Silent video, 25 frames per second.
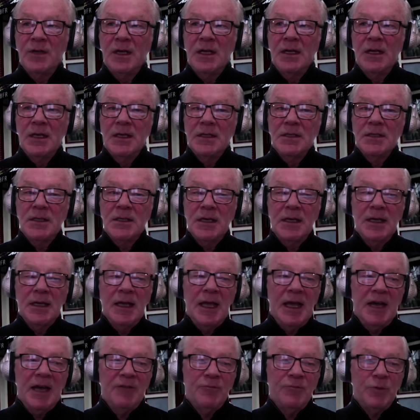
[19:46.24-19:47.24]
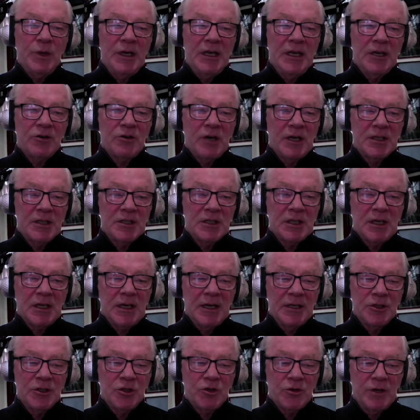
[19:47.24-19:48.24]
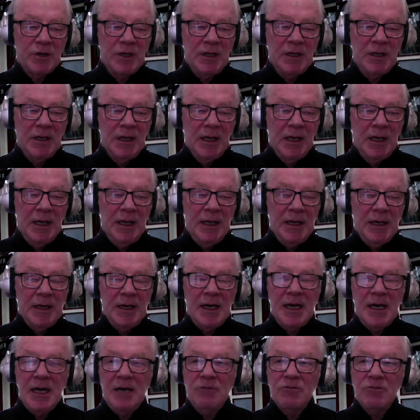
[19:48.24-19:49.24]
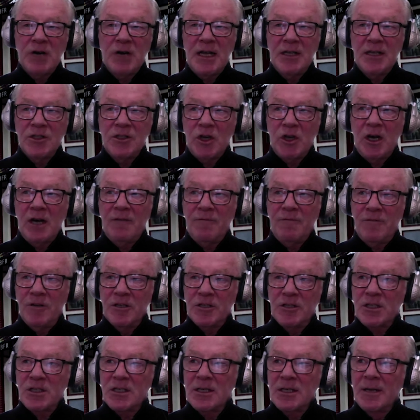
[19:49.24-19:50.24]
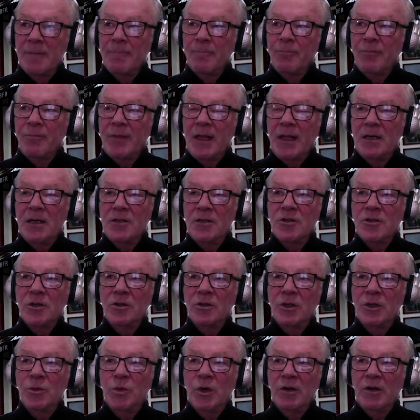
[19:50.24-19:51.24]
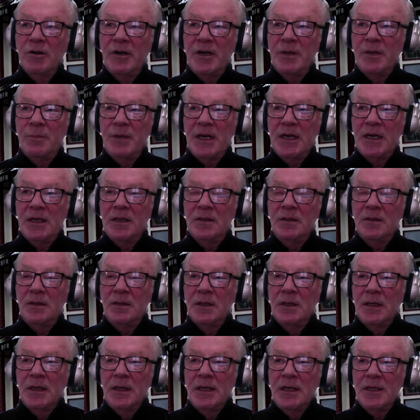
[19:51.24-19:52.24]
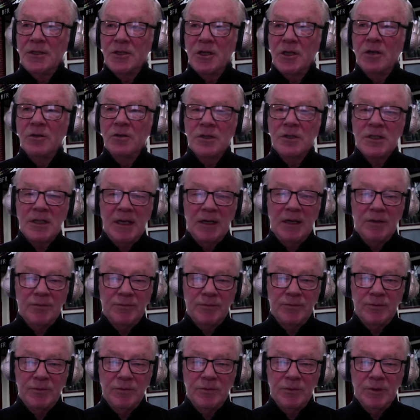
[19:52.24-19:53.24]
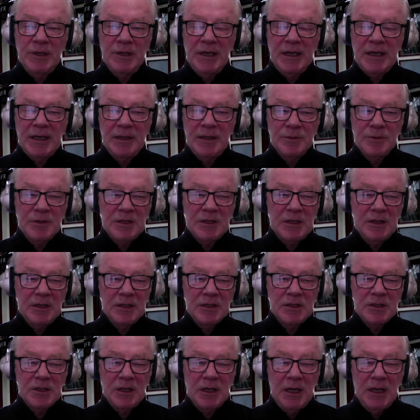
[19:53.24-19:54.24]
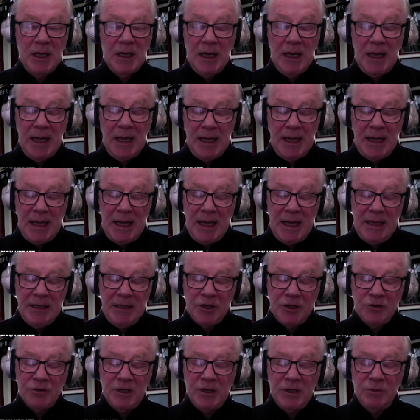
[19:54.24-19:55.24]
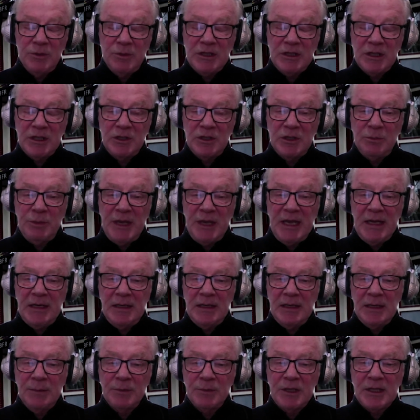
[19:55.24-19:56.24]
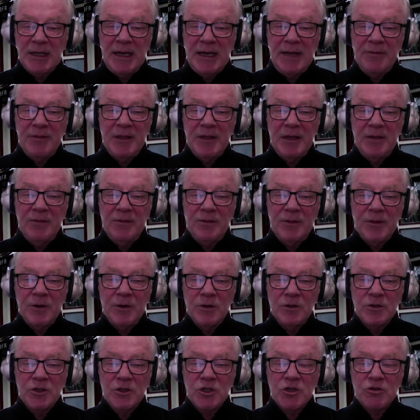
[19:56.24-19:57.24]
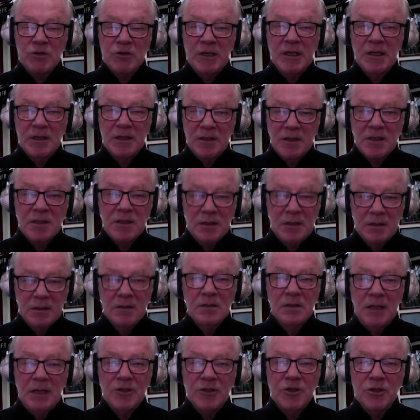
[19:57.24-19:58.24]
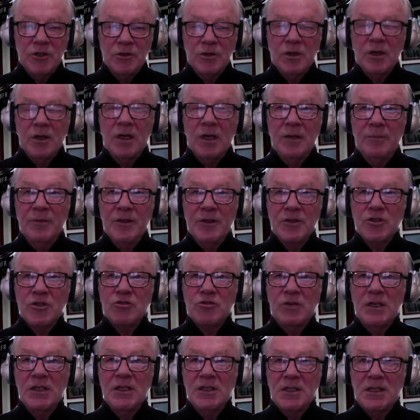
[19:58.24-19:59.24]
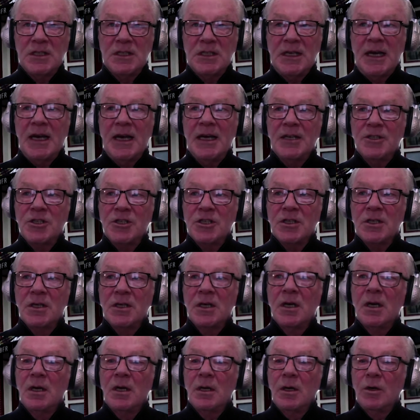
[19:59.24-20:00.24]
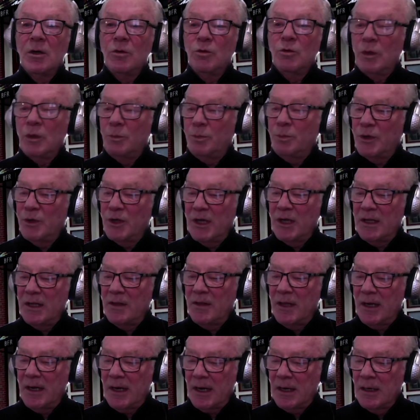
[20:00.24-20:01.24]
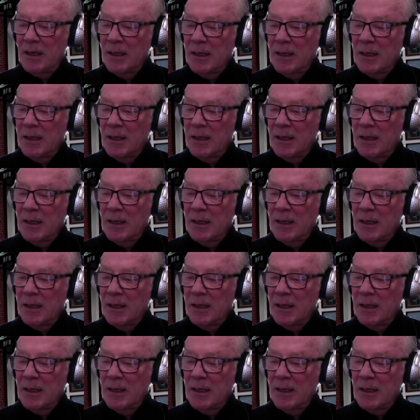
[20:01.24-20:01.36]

sitting halfway across the country in a high rise office and is only worried about his own self when it comes to this. So I, I, agree with the debate, and I'm glad that those strings, as you call them, the strings attached, were put in there.